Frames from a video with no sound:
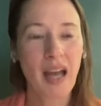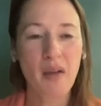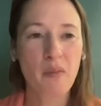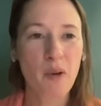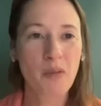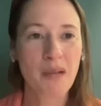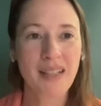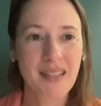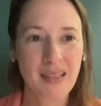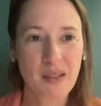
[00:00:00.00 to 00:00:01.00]
what
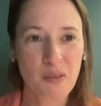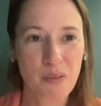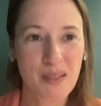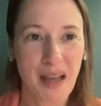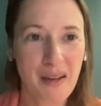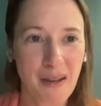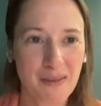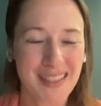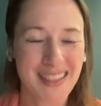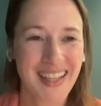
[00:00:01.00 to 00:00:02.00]
makes sense to build out of
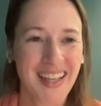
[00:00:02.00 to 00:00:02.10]
it?